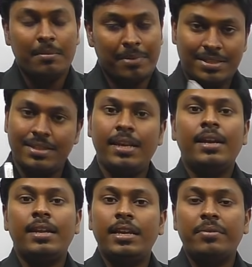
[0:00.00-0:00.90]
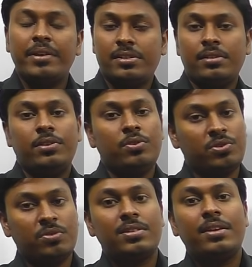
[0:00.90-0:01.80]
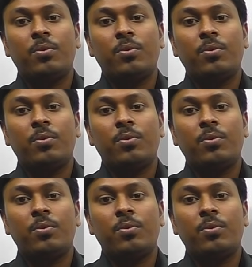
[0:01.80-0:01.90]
By seeing an equation, you should say